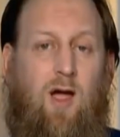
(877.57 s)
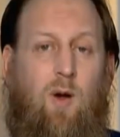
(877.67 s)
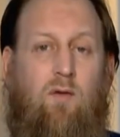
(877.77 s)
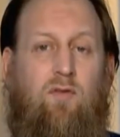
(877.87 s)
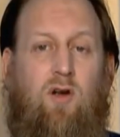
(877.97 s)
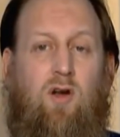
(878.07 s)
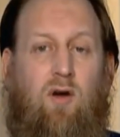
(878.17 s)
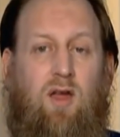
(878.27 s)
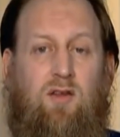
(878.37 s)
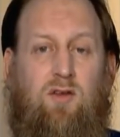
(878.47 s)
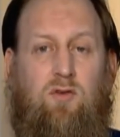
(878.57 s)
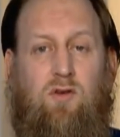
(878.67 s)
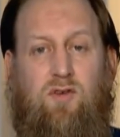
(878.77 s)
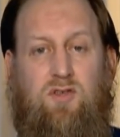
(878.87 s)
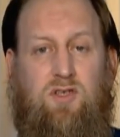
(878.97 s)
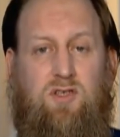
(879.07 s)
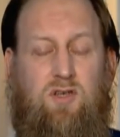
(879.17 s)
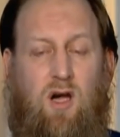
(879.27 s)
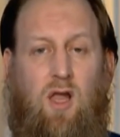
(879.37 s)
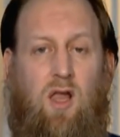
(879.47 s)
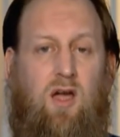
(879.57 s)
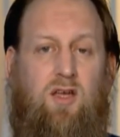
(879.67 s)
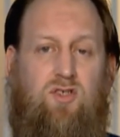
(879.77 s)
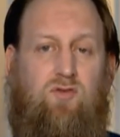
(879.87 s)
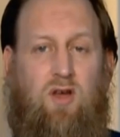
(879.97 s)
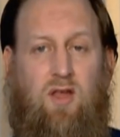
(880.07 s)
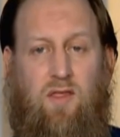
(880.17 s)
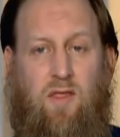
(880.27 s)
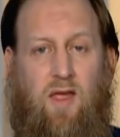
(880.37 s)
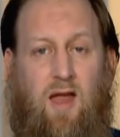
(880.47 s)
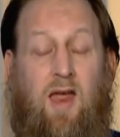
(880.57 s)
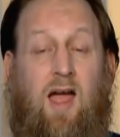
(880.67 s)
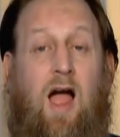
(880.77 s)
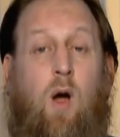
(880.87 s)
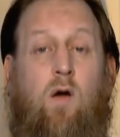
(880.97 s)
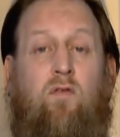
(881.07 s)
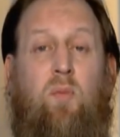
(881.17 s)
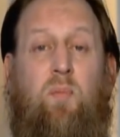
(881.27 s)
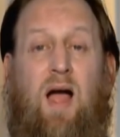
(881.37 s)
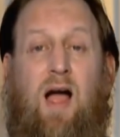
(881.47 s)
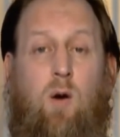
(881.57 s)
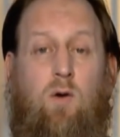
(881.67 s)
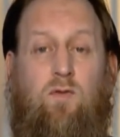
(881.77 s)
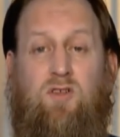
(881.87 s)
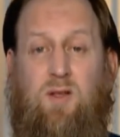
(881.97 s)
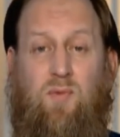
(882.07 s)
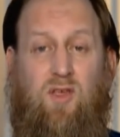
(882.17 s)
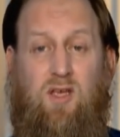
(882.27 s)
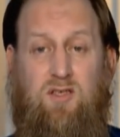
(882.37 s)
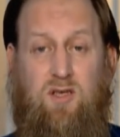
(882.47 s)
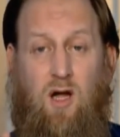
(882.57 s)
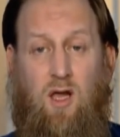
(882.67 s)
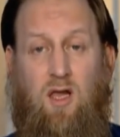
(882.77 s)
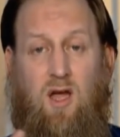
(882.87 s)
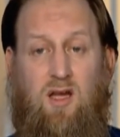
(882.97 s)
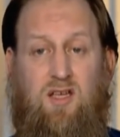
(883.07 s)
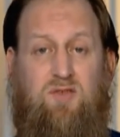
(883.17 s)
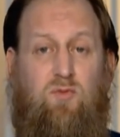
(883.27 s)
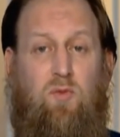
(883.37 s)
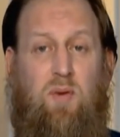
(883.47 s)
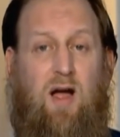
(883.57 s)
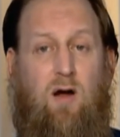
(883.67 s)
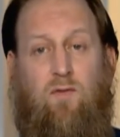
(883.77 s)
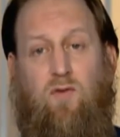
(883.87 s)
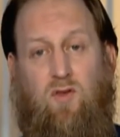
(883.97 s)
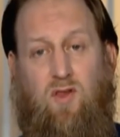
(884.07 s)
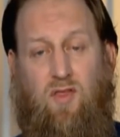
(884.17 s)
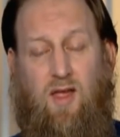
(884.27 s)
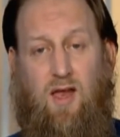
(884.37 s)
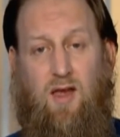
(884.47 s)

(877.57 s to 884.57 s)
However great the universe is, Allah is greater than that. However powerful something is, Allah is more powerful than